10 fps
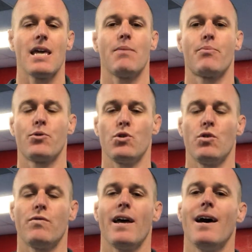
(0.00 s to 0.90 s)

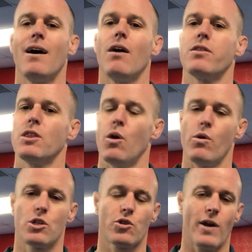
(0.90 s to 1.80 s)
improved health,
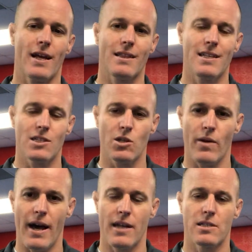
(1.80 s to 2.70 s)
lower
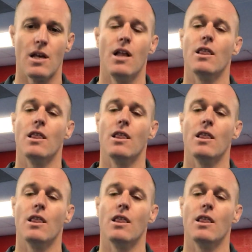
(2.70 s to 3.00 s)
triglycerides,